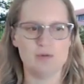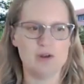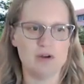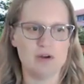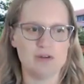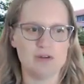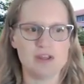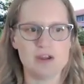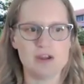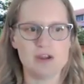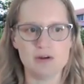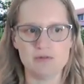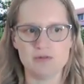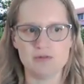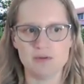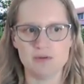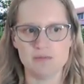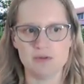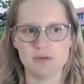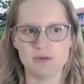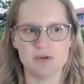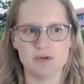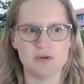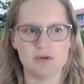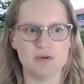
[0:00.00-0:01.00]
we don't hear from
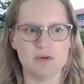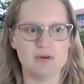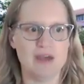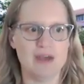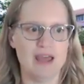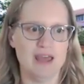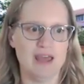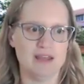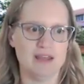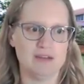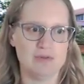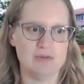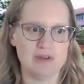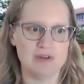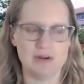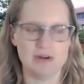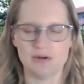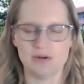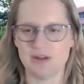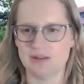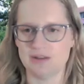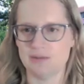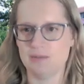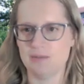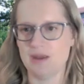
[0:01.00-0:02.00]
you and we don't get
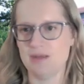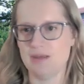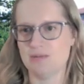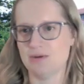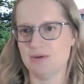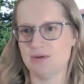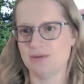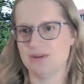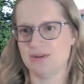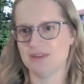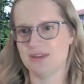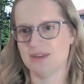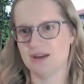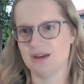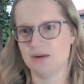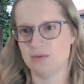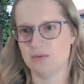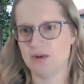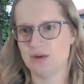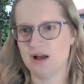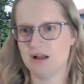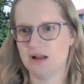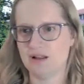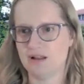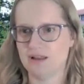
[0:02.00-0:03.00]
the payment, we think,
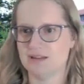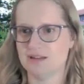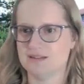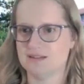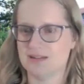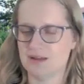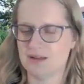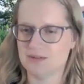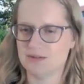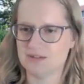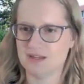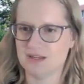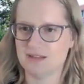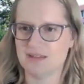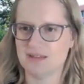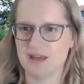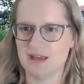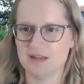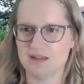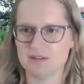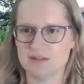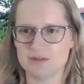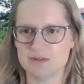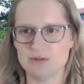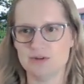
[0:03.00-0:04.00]
well, it sounds like that
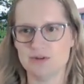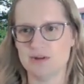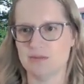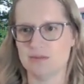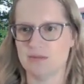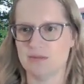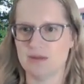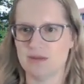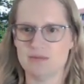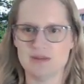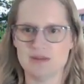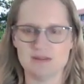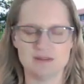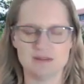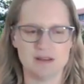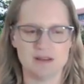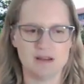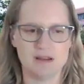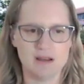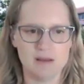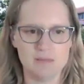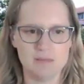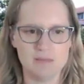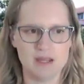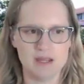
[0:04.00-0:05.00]
student maybe isn't
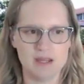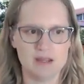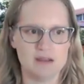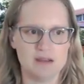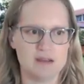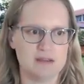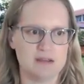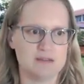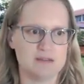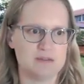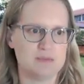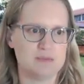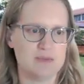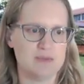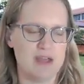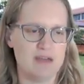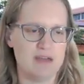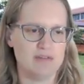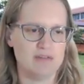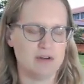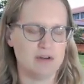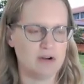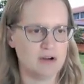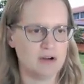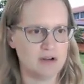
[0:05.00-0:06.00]
coming because we haven't
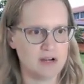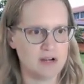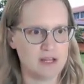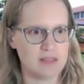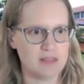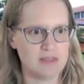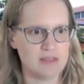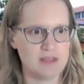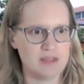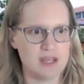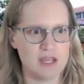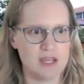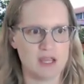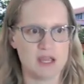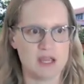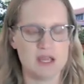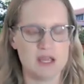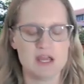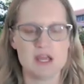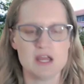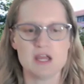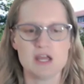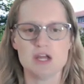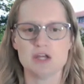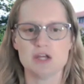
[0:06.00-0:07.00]
heard anything.
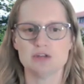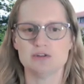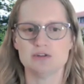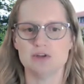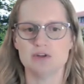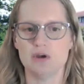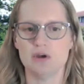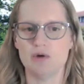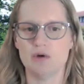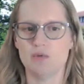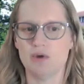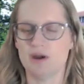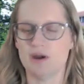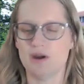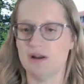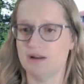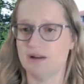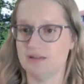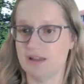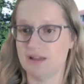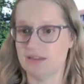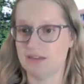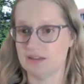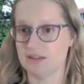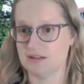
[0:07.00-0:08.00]
So we're going to
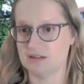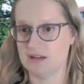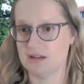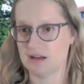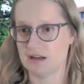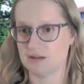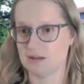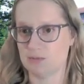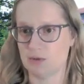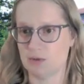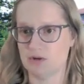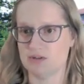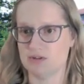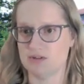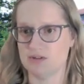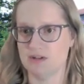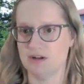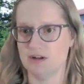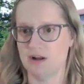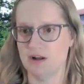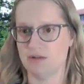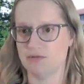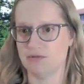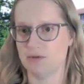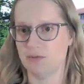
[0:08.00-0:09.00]
let this next person
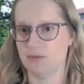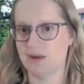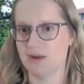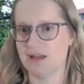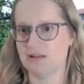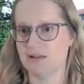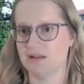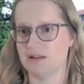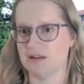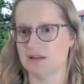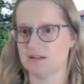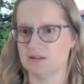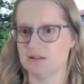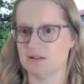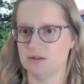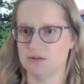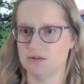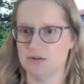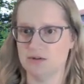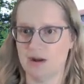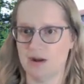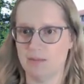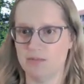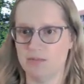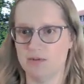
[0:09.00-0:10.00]
in off the wait list and
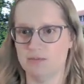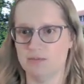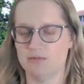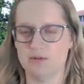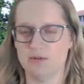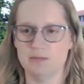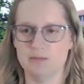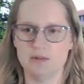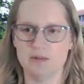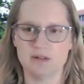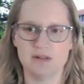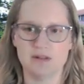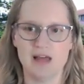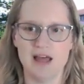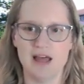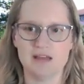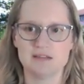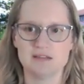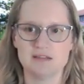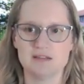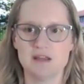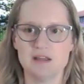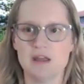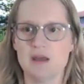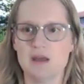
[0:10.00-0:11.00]
drop them from the
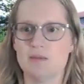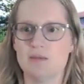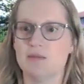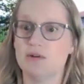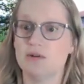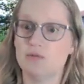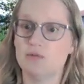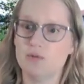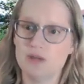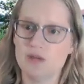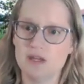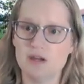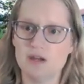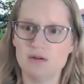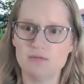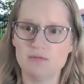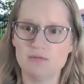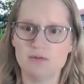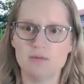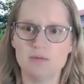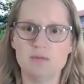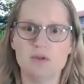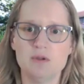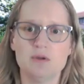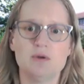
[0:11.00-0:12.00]
class. But if we hear
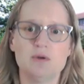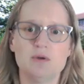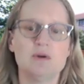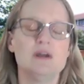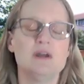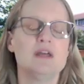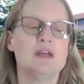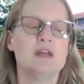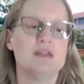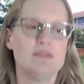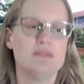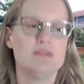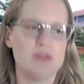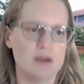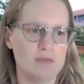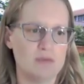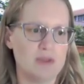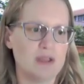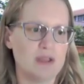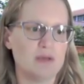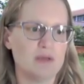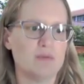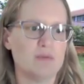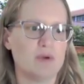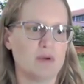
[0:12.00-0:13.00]
from you, then
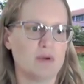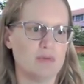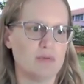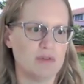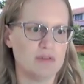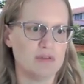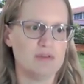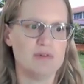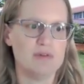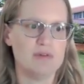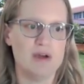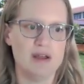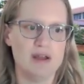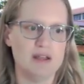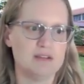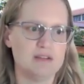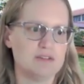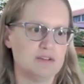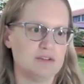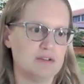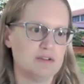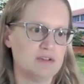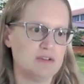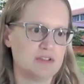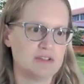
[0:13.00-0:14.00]
we can work with you on it.
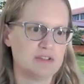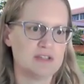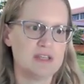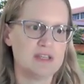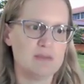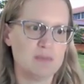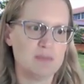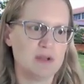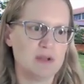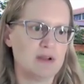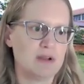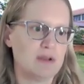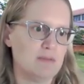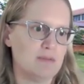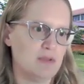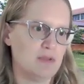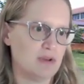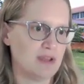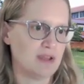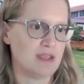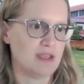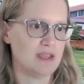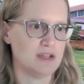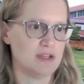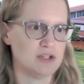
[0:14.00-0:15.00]
So just keep in
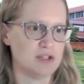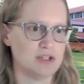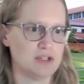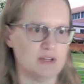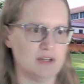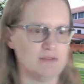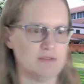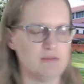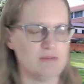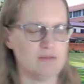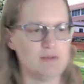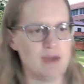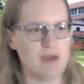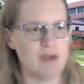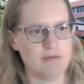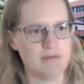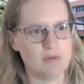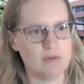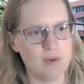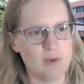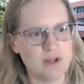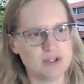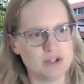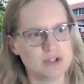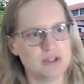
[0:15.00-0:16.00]
communication if you have
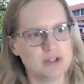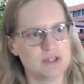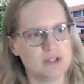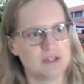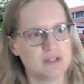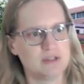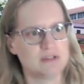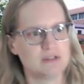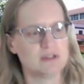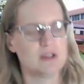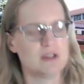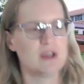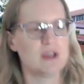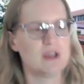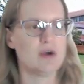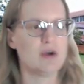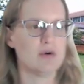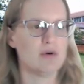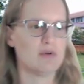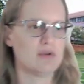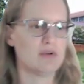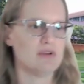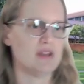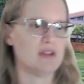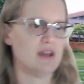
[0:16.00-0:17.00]
questions
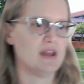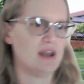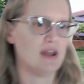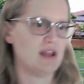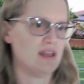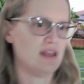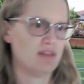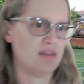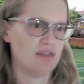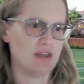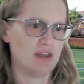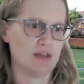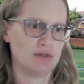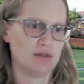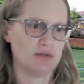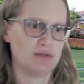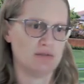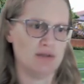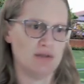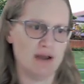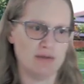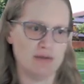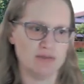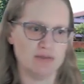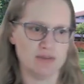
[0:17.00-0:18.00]
or need anything
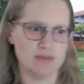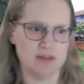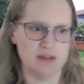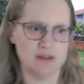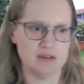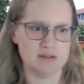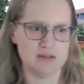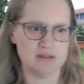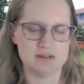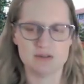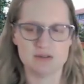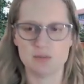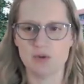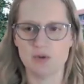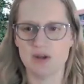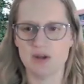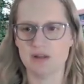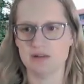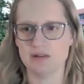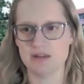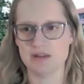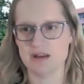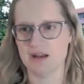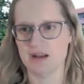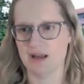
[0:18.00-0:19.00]
throughout the
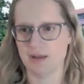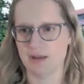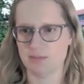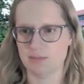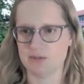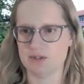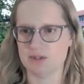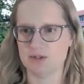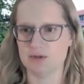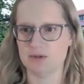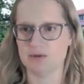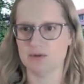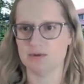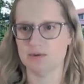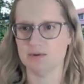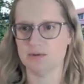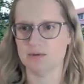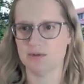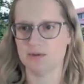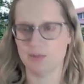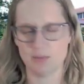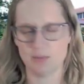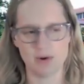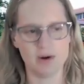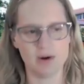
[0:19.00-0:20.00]
spring leading up to
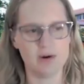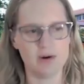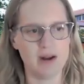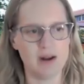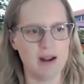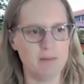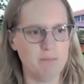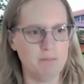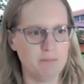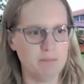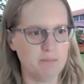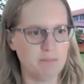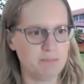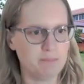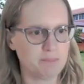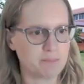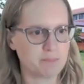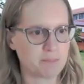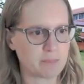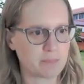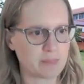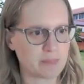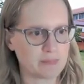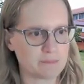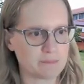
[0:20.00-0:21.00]
the program.
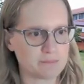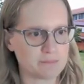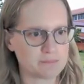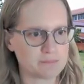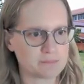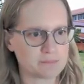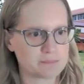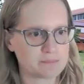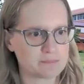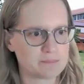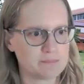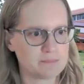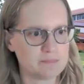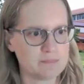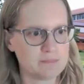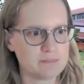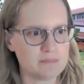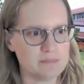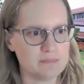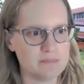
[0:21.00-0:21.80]
Okay.